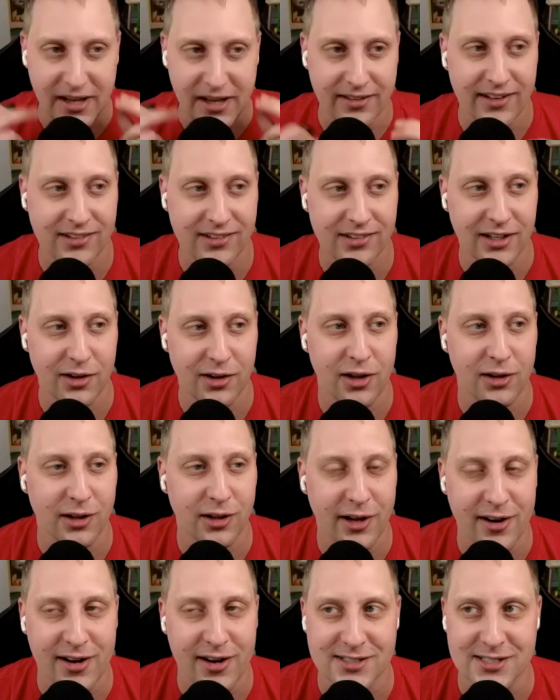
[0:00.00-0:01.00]
That's like
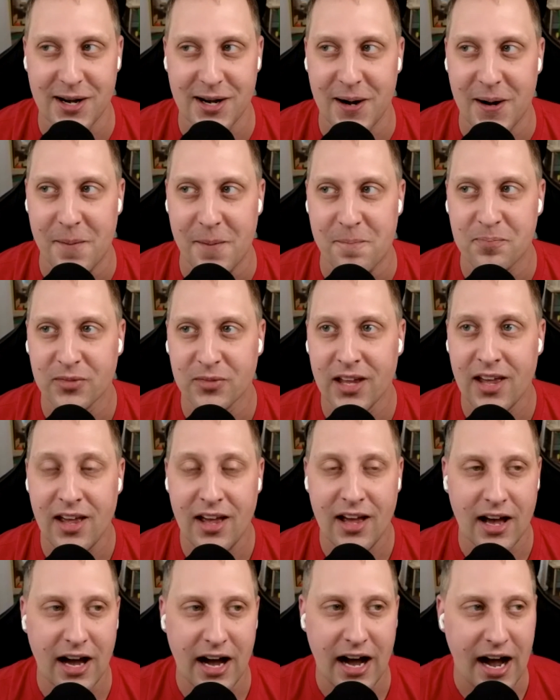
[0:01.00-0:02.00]
hilarious. Um, yeah.
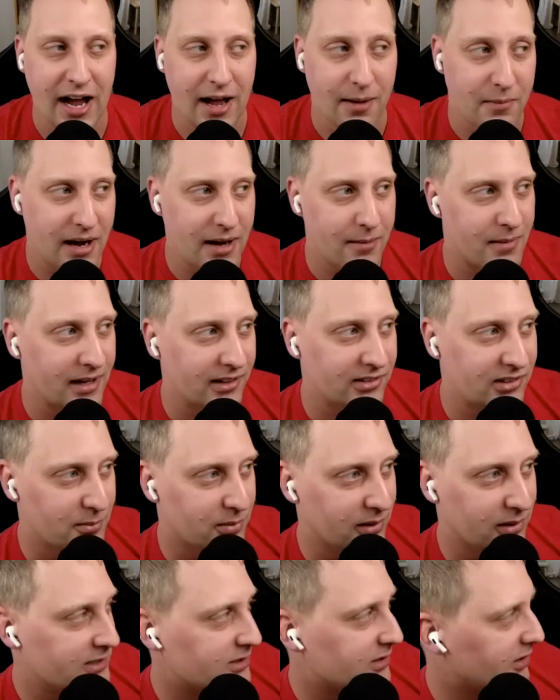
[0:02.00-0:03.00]
I, my, my
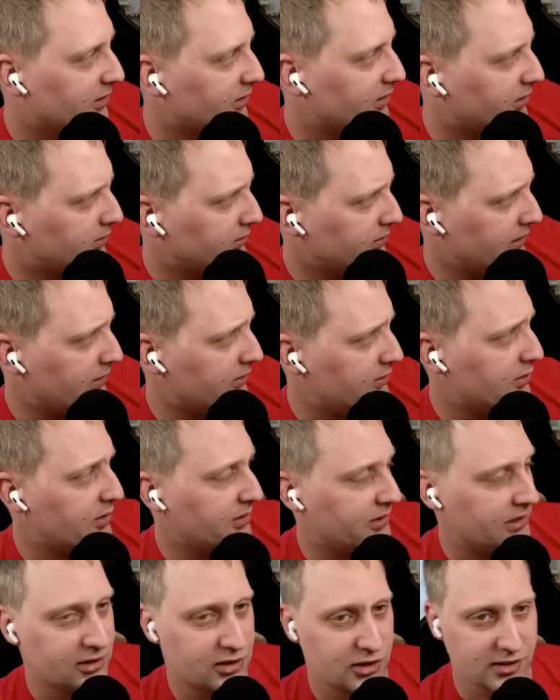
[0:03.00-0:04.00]
simple answer, knowing
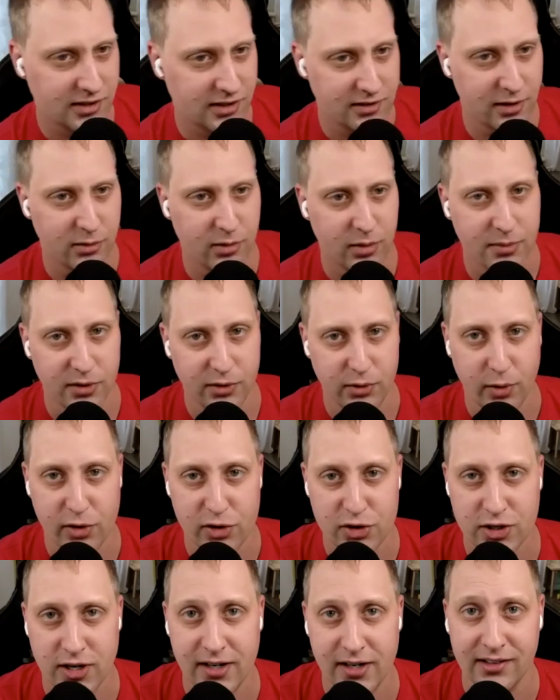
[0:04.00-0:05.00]
that she's in the other room and the door
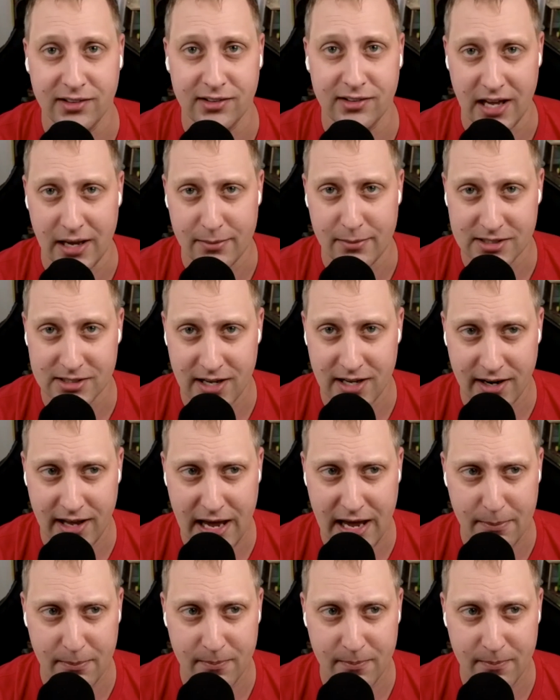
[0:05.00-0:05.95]
shut, is the like, Amazon app.